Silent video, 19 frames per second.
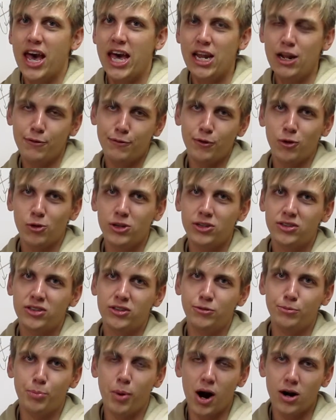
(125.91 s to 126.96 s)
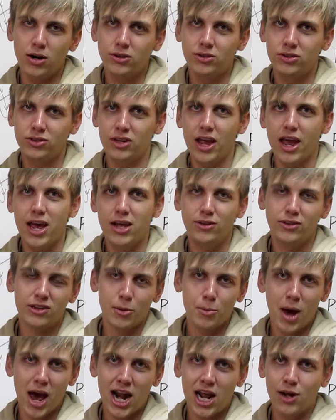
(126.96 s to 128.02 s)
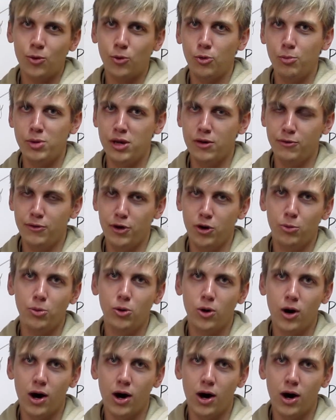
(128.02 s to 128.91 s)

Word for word: and a full list of parts and schematic will be available